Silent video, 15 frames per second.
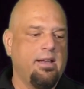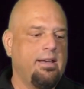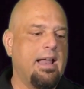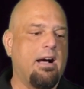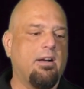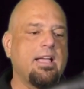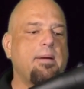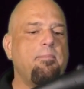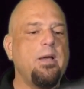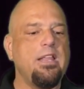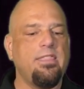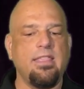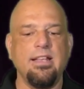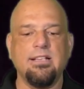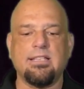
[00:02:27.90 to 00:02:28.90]
Now, a couple
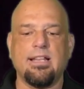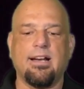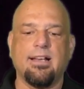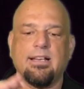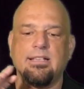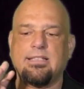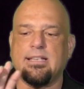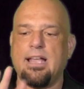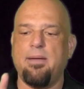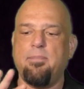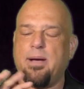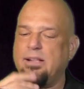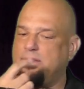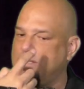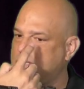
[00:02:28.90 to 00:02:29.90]
of things that I can say
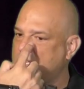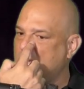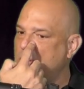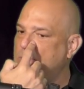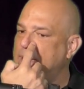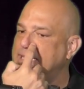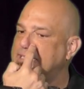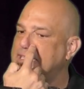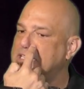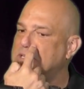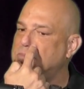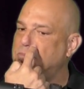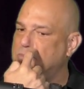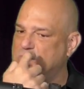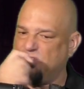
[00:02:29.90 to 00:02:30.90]
about the scope. Let's
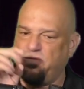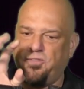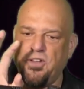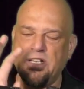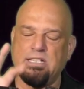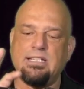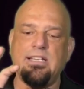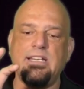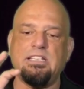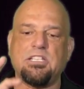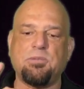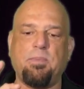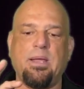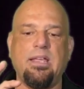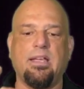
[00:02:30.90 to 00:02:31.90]
just firstly
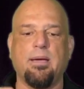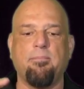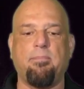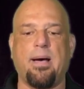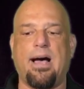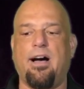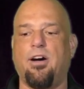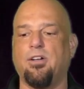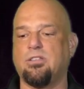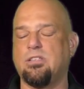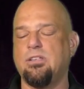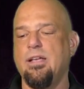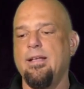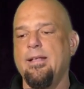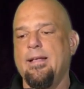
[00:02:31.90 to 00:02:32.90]
speak
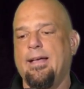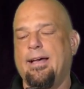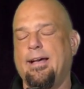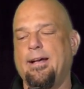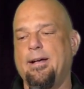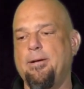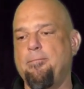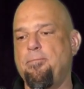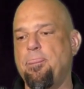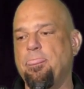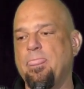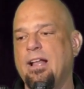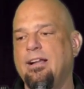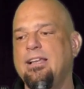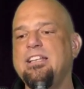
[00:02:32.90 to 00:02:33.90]
about
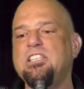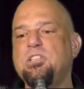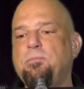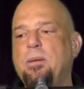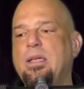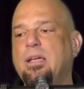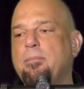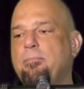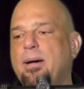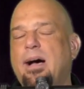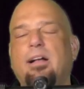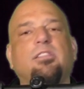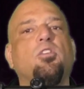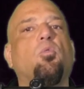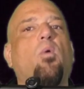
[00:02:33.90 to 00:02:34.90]
the
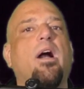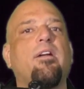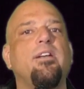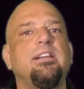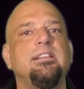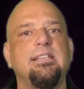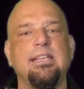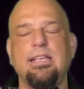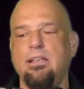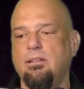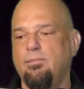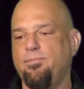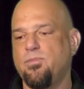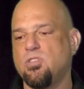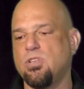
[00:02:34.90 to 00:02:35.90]
warranty.
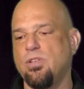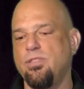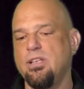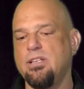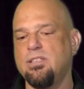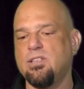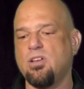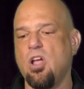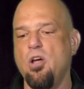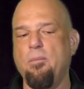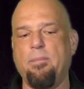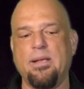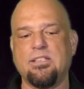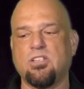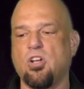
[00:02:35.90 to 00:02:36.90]
So this
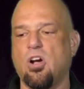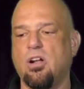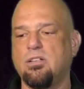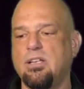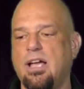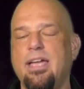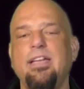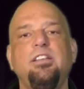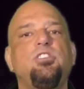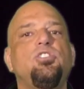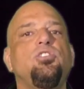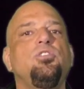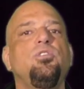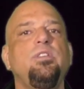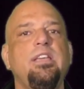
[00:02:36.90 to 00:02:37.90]
scope has got a
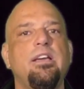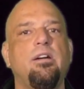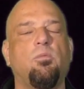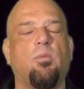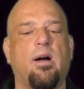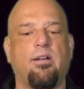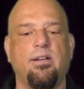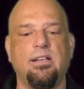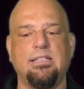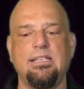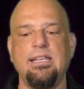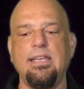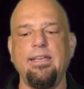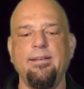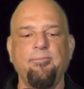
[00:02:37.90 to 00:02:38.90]
2-year
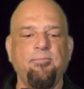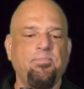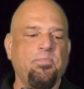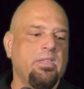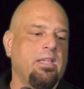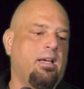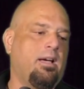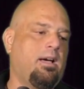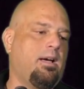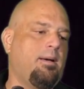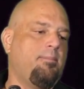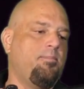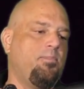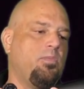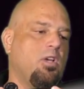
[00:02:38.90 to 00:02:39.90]
warranty.
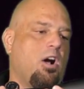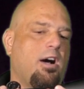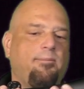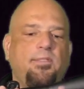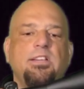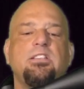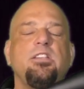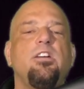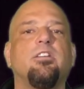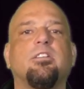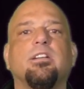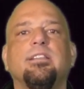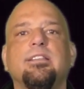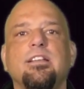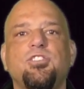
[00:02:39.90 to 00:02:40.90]
Obviously on
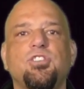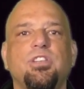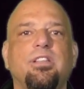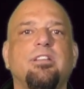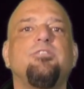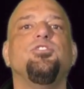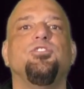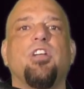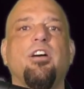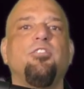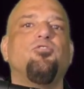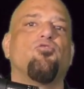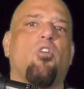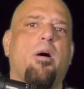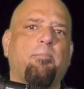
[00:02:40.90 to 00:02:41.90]
condition that you
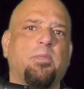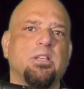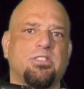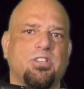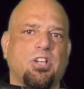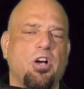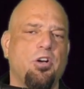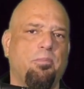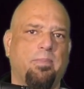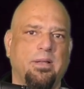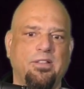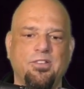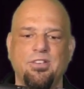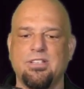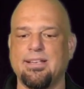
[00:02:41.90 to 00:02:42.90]
don't drop the scope
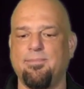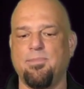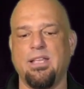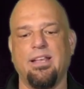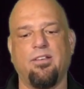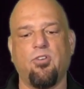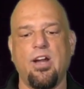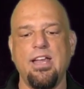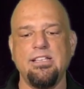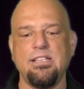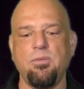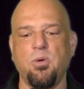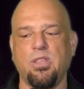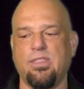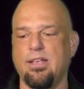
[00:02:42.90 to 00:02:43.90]
and do something
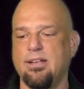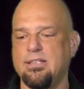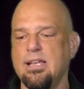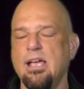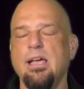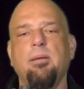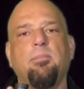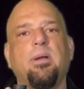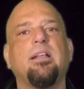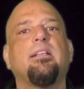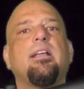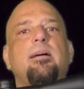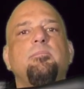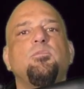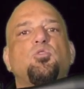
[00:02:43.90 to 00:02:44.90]
crazy with it, but it
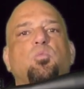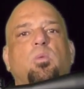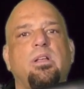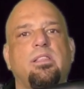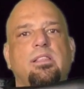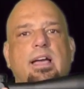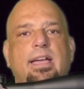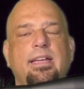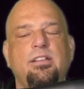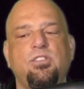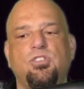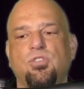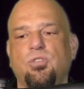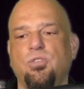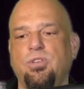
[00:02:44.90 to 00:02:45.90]
comes with a
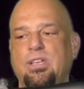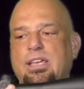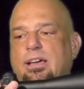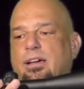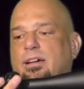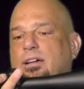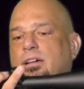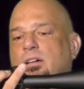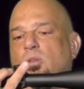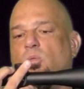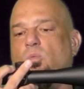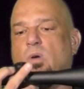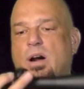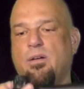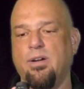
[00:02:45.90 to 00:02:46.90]
2-year
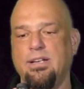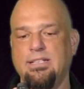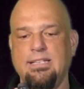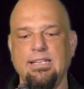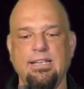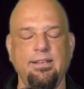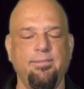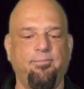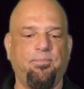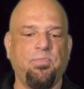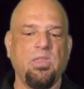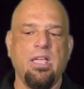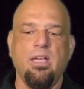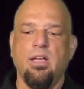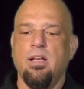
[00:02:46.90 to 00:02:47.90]
warranty.
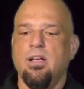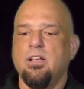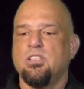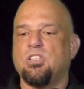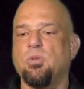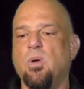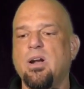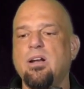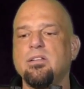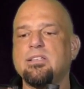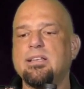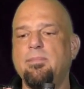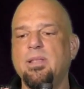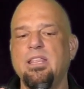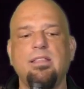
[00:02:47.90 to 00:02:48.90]
So what are
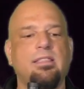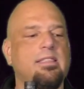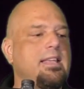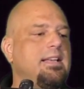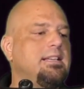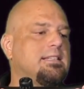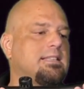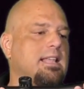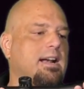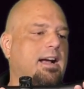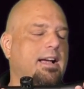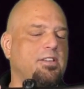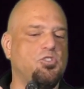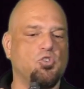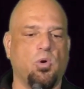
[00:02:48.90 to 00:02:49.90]
some of the things that
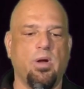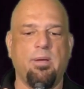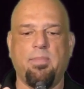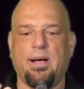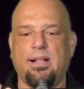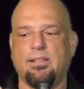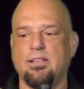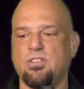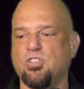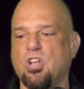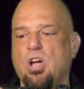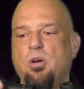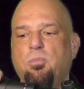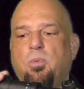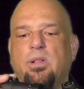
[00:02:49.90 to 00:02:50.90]
I enjoy about the
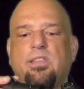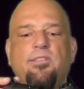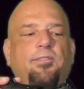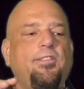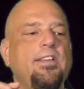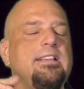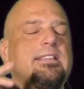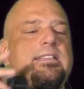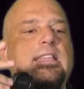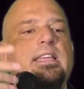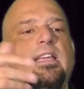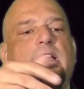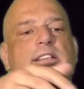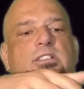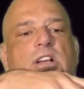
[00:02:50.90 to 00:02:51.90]
scope? Well, the first
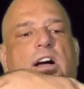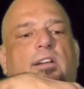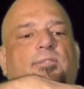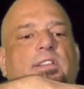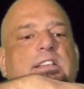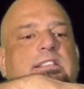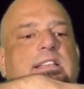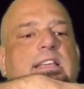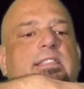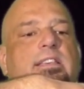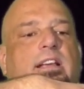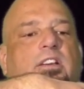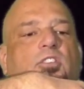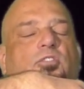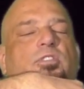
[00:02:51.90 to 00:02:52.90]
thing is obviously
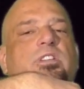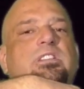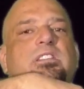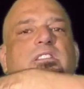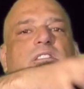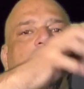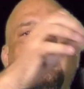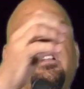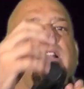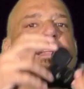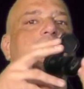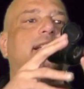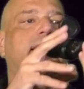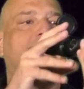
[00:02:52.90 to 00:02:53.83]
the crystal clear